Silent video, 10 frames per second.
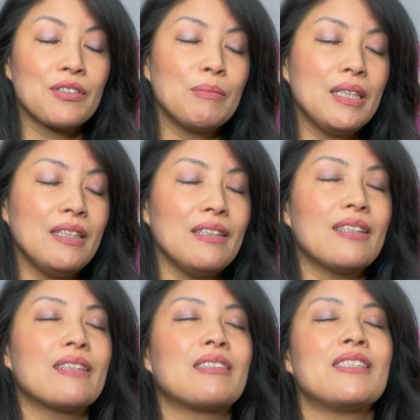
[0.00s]
For me,
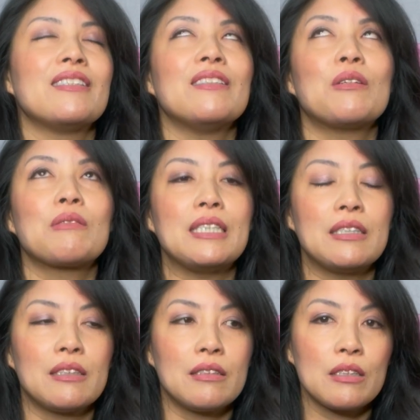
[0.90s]
there is no
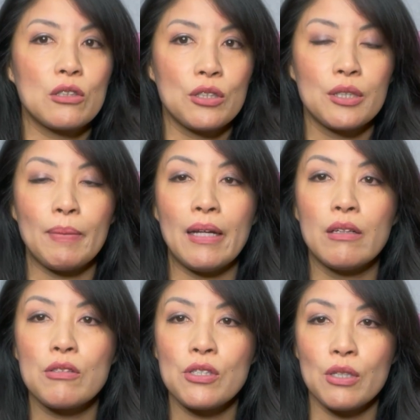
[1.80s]
reason to
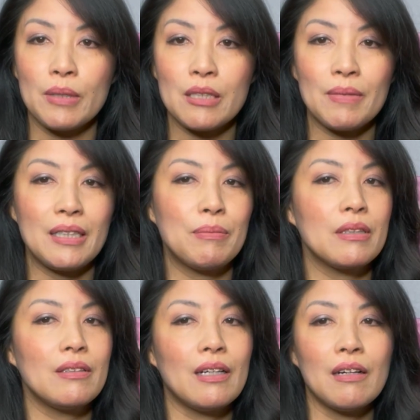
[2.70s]
spend so much money,
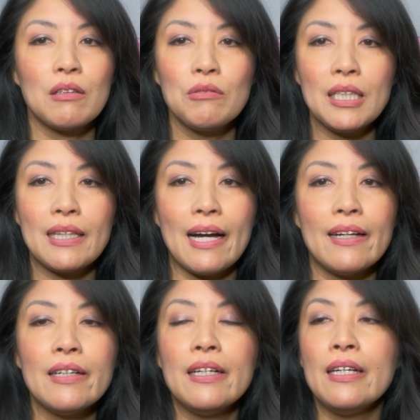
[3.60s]
but not only
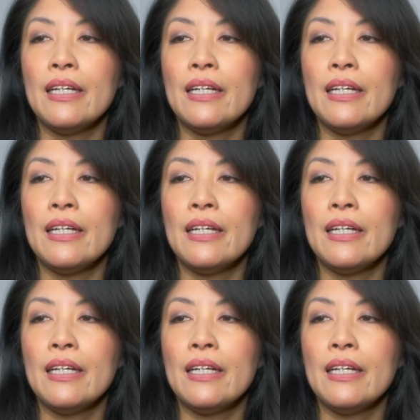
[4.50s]
that,